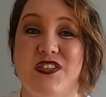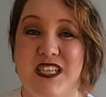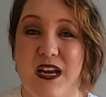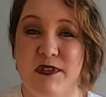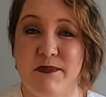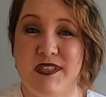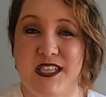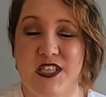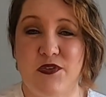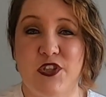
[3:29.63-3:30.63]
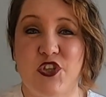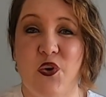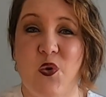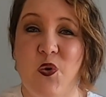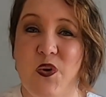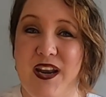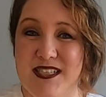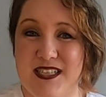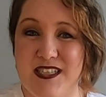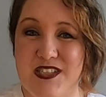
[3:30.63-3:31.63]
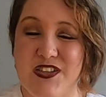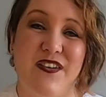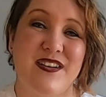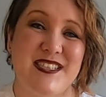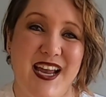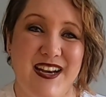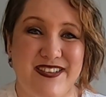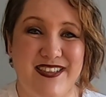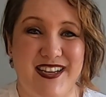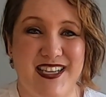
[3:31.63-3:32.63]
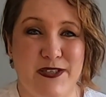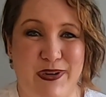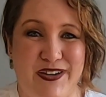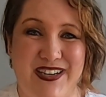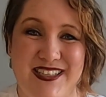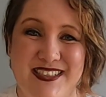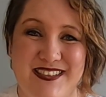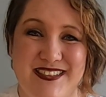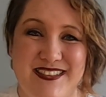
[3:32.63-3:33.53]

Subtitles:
Use ChatGPT to ensure all your lessons are a tailored experience.